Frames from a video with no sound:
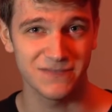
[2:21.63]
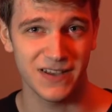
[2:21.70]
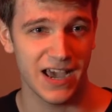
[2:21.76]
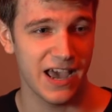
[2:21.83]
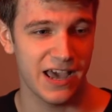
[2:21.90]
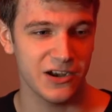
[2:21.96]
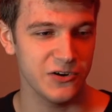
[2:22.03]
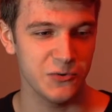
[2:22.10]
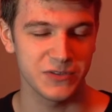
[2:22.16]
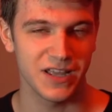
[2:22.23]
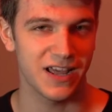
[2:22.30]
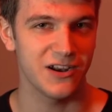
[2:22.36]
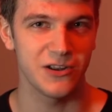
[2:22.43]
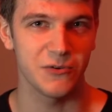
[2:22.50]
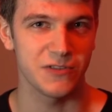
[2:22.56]
I don't know
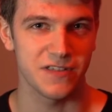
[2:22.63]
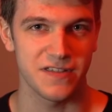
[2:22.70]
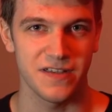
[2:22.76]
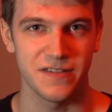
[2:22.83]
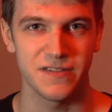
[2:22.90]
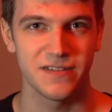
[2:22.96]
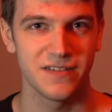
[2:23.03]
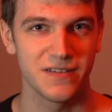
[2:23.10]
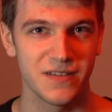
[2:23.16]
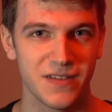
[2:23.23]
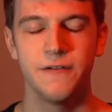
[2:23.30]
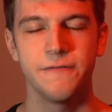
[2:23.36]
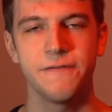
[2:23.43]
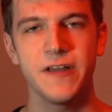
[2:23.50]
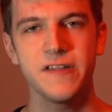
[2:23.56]
what this is.
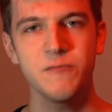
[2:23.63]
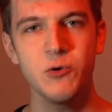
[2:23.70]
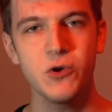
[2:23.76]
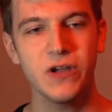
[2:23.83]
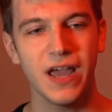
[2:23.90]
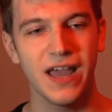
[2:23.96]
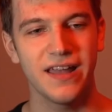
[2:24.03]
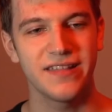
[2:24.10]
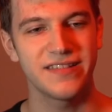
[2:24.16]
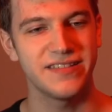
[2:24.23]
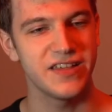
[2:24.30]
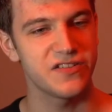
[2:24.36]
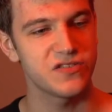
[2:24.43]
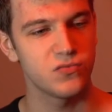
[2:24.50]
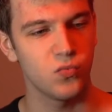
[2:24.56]
Facebook has
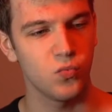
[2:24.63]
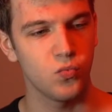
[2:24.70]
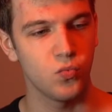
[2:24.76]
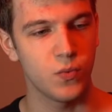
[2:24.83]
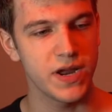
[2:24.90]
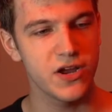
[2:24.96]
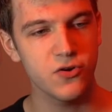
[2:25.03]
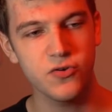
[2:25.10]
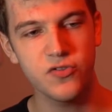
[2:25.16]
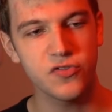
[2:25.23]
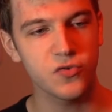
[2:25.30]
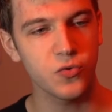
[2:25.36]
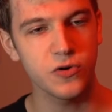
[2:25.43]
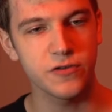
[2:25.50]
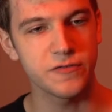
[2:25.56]
this weird
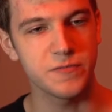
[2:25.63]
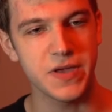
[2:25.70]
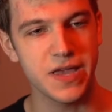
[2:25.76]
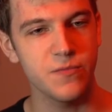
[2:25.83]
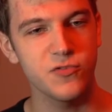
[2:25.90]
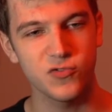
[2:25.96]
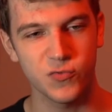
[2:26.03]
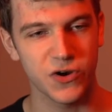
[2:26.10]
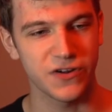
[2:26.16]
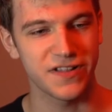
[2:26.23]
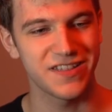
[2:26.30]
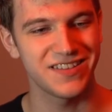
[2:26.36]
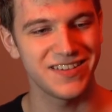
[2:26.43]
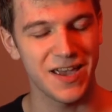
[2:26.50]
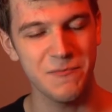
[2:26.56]
sort of memes where
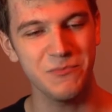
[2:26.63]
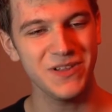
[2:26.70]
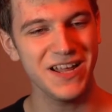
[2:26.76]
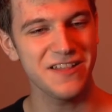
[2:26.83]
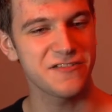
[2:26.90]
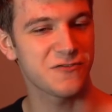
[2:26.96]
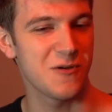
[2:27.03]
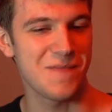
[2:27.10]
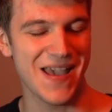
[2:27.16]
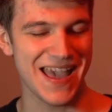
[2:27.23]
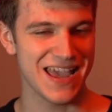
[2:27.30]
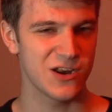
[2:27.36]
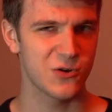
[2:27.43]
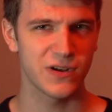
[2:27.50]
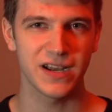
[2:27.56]
it's templates from
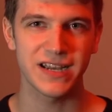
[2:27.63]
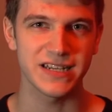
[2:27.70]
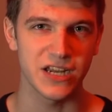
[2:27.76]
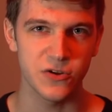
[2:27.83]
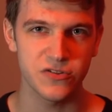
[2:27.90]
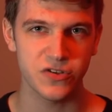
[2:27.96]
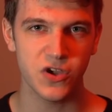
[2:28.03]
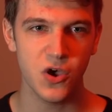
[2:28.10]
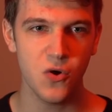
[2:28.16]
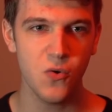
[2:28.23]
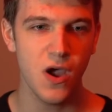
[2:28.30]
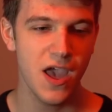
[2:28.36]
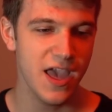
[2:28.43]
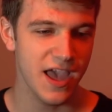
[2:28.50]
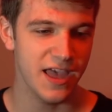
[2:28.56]
8 or 9 years
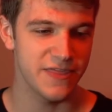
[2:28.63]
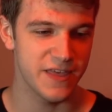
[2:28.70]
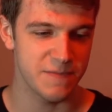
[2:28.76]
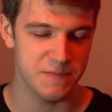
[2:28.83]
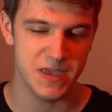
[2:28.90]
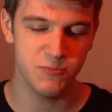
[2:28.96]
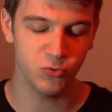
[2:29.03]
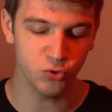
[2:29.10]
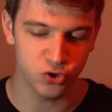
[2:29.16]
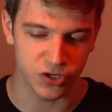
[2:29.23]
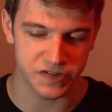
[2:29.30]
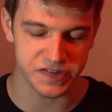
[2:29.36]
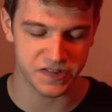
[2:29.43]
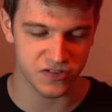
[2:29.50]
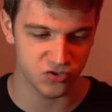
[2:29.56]
ago that people
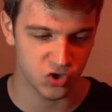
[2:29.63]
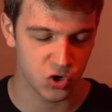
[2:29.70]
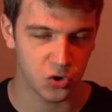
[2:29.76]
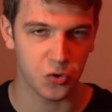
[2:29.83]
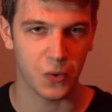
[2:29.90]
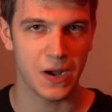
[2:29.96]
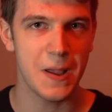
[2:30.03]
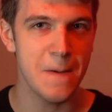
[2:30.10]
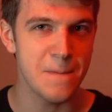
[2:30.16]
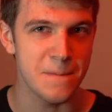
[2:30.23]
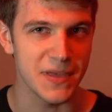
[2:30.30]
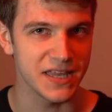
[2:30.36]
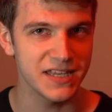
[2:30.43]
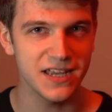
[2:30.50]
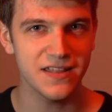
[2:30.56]
just cram
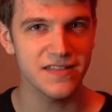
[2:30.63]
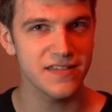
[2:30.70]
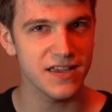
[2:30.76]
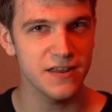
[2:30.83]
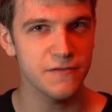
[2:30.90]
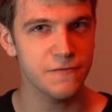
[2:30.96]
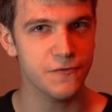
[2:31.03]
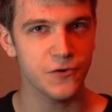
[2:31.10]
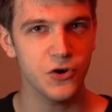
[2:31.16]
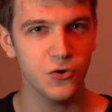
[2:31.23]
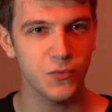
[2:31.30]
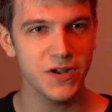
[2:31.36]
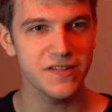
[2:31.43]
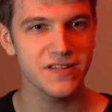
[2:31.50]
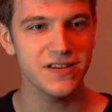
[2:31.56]
minions in for no
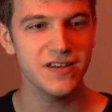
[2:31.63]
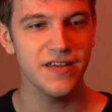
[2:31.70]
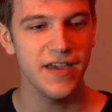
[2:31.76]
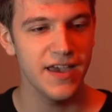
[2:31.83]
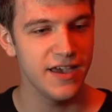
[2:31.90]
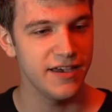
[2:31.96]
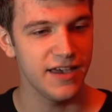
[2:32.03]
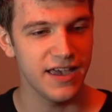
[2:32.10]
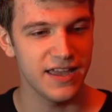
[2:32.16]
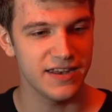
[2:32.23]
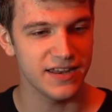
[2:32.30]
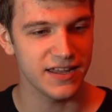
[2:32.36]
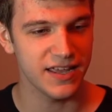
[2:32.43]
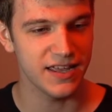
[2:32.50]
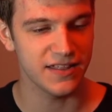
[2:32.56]
reason.
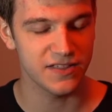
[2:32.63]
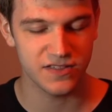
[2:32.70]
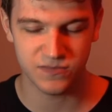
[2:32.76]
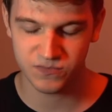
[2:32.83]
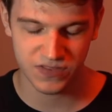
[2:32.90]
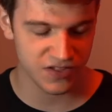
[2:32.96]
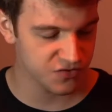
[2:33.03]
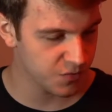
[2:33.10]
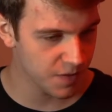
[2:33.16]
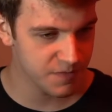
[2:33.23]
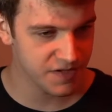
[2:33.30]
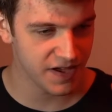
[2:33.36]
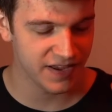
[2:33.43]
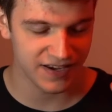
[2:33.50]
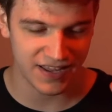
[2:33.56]
And this
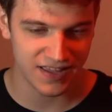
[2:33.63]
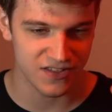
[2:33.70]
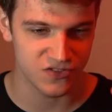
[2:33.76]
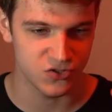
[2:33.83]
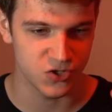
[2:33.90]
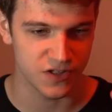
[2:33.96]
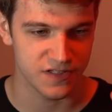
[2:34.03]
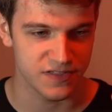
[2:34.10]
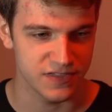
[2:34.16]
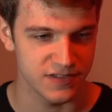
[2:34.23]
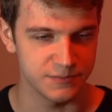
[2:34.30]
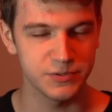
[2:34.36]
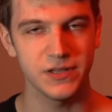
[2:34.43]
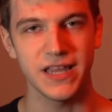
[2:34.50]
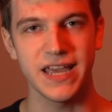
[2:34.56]
website is just
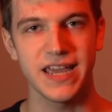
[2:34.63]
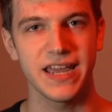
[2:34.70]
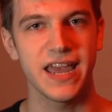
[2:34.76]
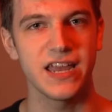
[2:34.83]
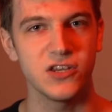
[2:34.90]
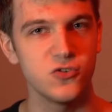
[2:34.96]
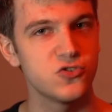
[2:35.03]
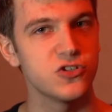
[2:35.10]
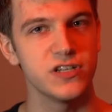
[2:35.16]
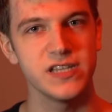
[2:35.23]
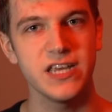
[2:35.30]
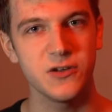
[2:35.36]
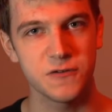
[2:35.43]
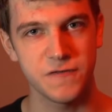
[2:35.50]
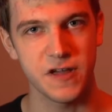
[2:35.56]
the plague, and you should
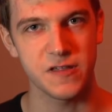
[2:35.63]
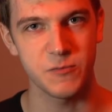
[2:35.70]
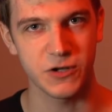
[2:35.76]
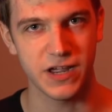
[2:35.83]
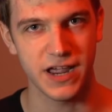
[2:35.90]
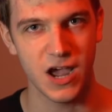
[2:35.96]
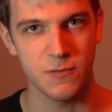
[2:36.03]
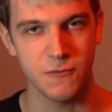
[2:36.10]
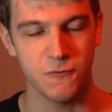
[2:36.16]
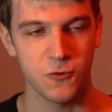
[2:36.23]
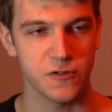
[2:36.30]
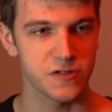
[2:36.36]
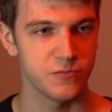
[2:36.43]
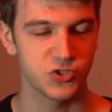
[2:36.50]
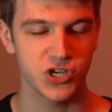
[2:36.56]
delete your Facebook account
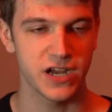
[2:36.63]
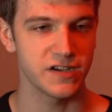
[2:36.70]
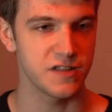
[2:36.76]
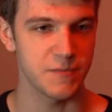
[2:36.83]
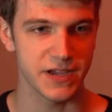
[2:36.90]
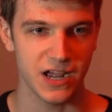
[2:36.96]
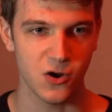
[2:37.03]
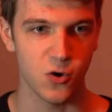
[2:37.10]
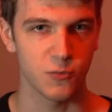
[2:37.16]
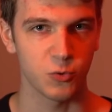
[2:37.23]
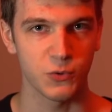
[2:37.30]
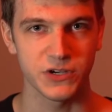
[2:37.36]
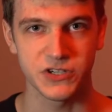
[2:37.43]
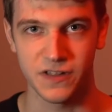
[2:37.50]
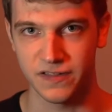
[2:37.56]
before some Chinese mega
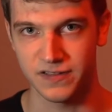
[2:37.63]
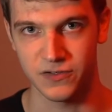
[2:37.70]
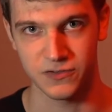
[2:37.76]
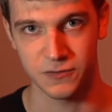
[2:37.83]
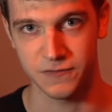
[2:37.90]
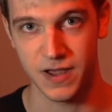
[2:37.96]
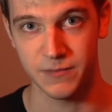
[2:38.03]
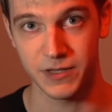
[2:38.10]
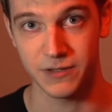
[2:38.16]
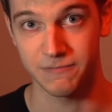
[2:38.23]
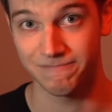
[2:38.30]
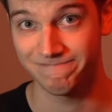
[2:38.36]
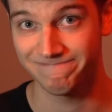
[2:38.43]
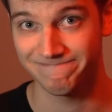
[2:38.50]
corporation steals your family.